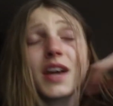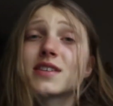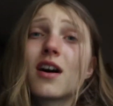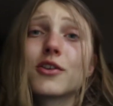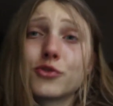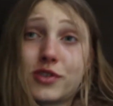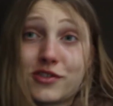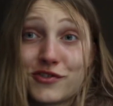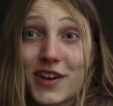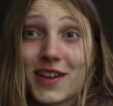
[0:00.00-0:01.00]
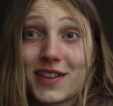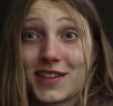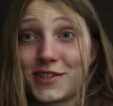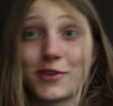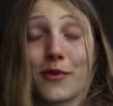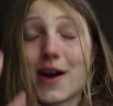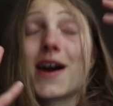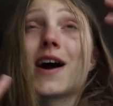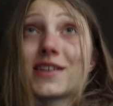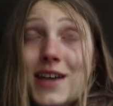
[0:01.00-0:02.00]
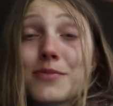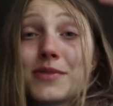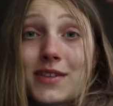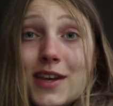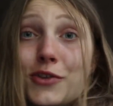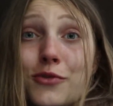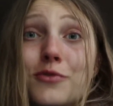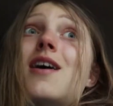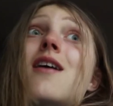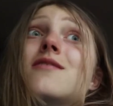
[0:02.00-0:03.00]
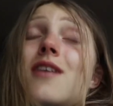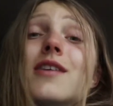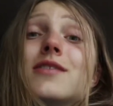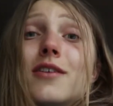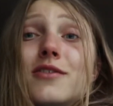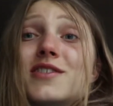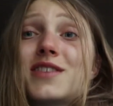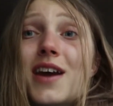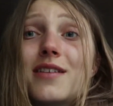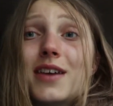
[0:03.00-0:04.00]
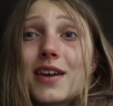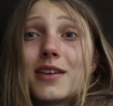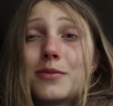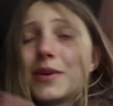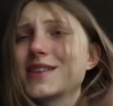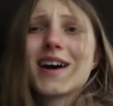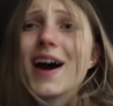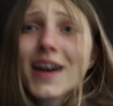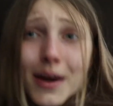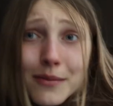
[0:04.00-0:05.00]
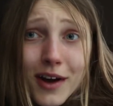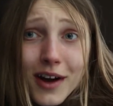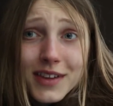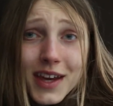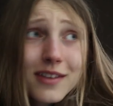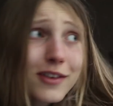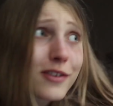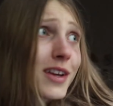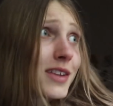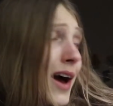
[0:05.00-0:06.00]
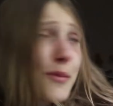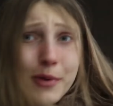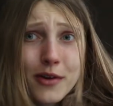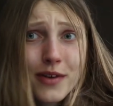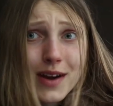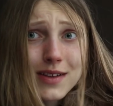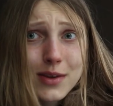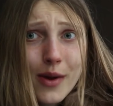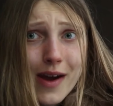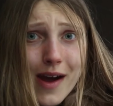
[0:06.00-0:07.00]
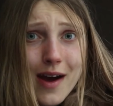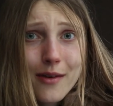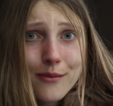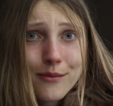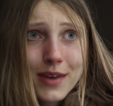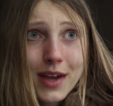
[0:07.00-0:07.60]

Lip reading: It's hard to understand it, so I accepted that you are not understanding it, because I am not either, that I'm perfect the way I am.